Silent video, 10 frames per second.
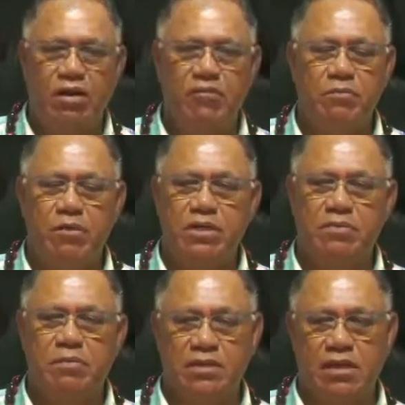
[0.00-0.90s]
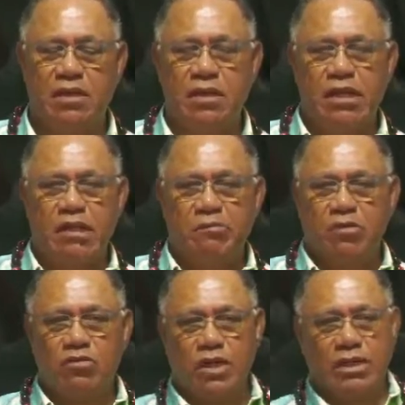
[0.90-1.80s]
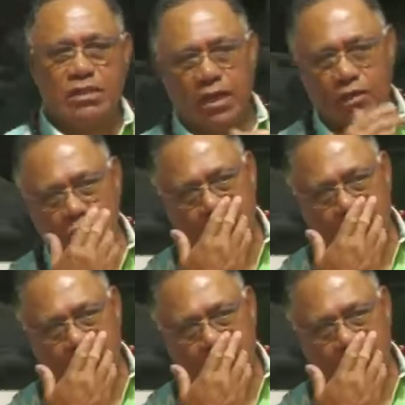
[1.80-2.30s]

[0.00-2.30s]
is passionate. Because I tell you what,